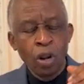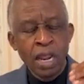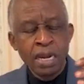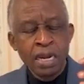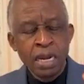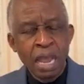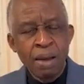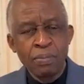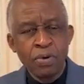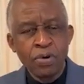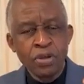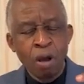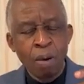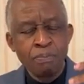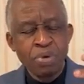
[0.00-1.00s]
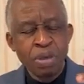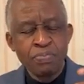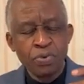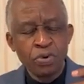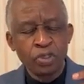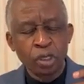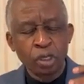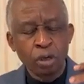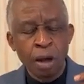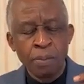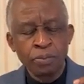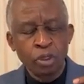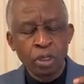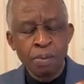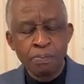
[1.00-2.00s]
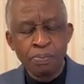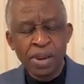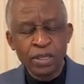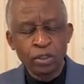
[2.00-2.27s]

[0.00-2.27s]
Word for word: will enable your people to come to the